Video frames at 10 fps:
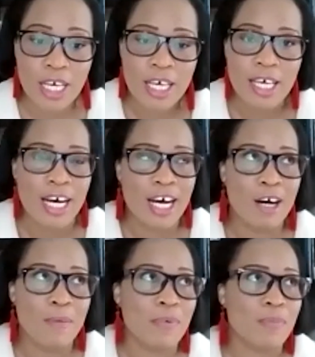
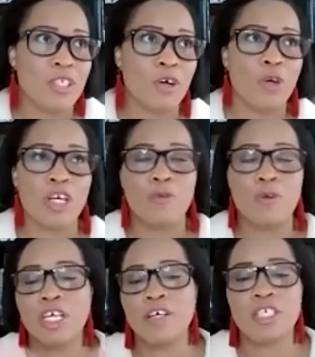
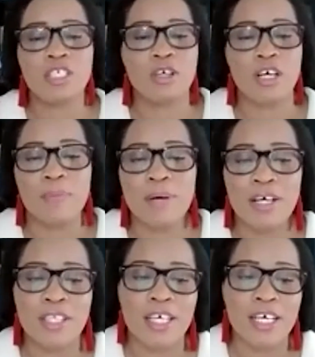We're hearing this talk
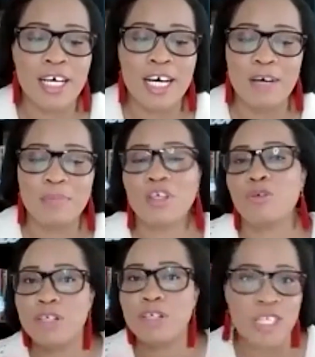about the
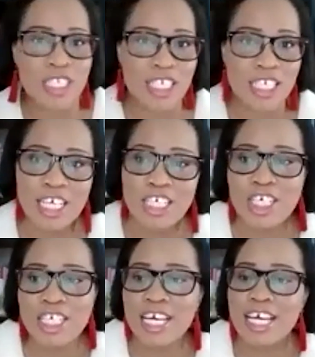Great
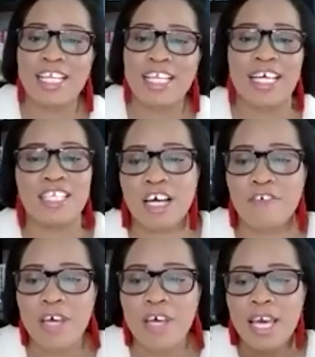Resignation and stuff,
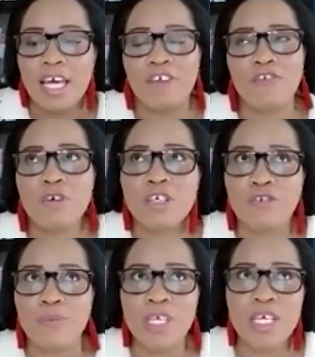and of course,
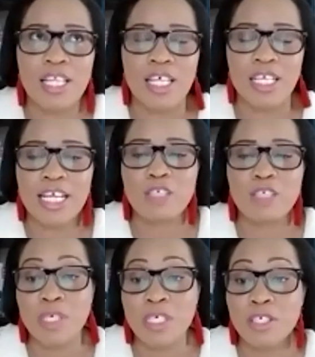for me, I think that
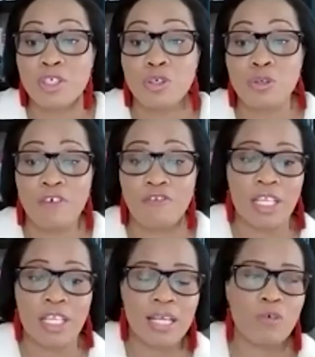speaks to the
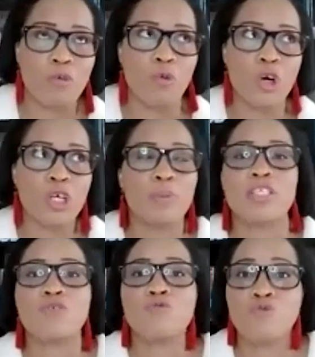fact that
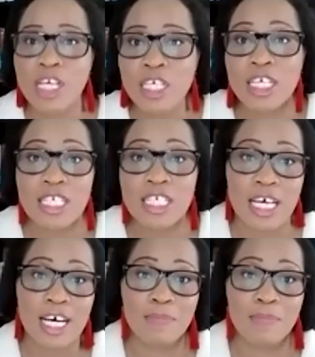workplace readiness
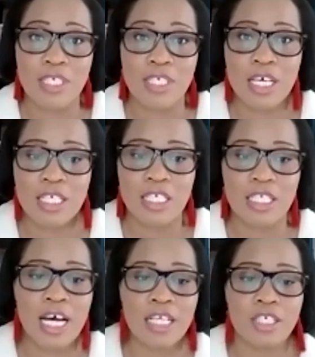these days
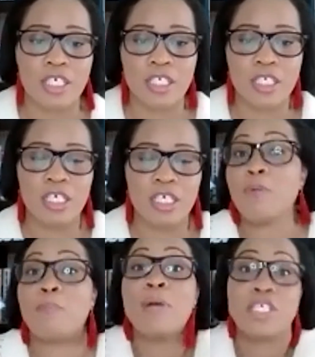is not just
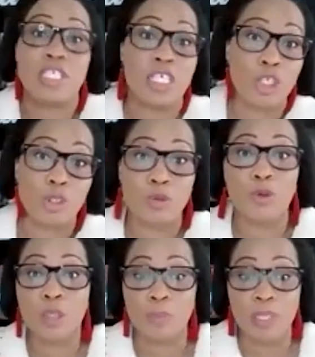must include
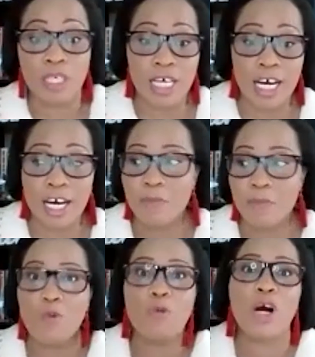workplace
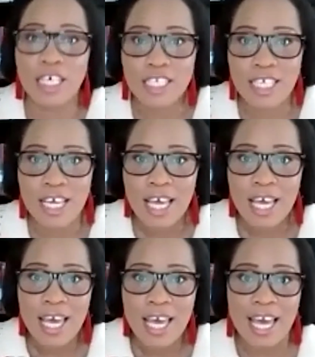wellness,
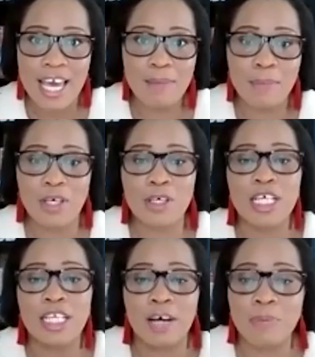and because
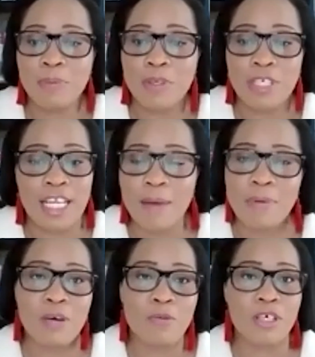a lot of people are not
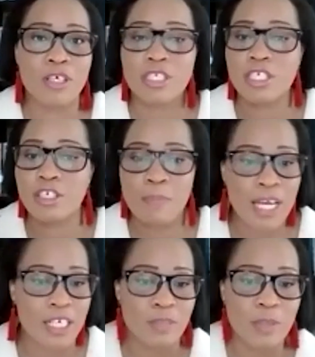happy at work, senior
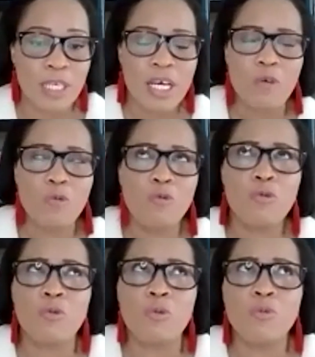management.
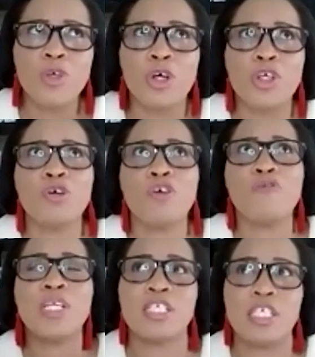You've
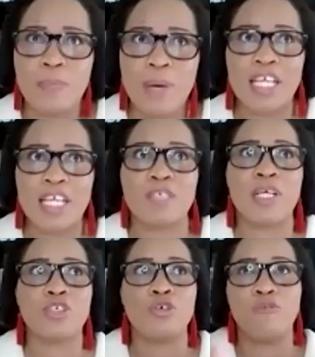been in senior
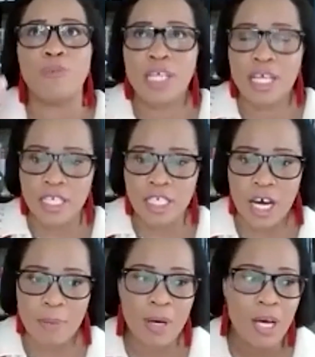management, you've been at the
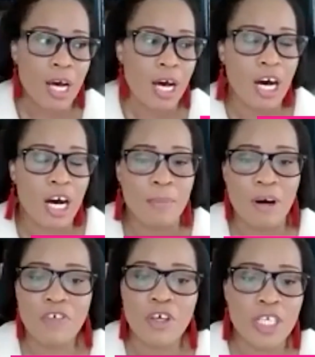top
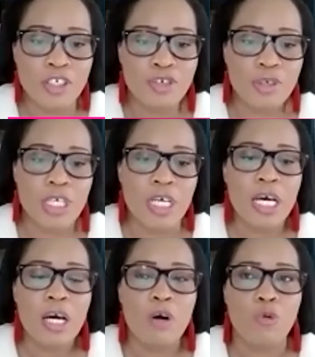of your industry.
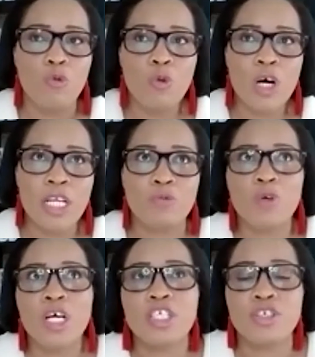What
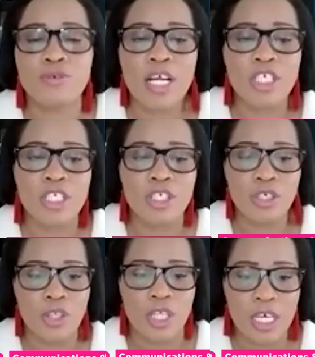one strategy do
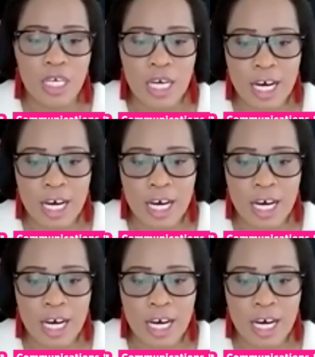you think